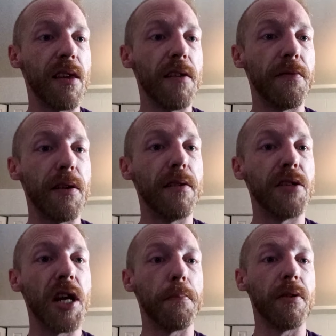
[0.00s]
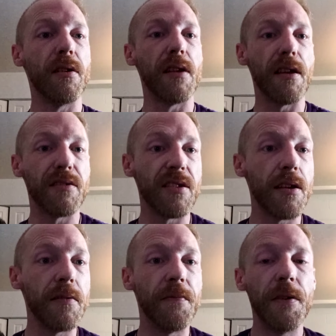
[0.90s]
David Shepherd had
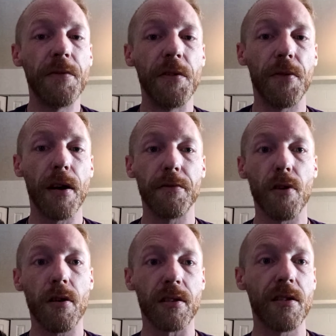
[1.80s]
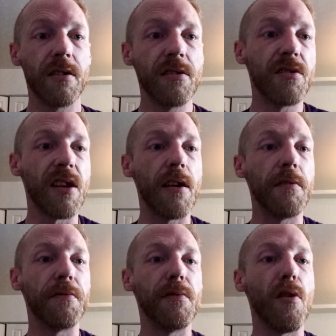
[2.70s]
said 55 doctors
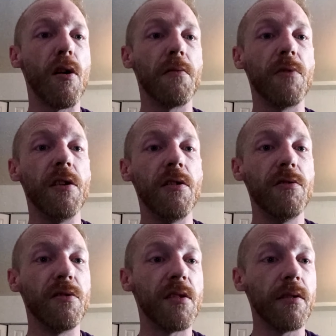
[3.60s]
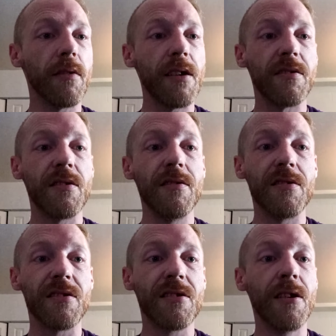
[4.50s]
have not renewed their
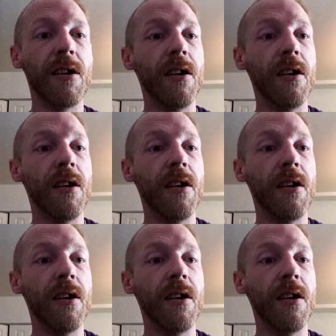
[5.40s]
license,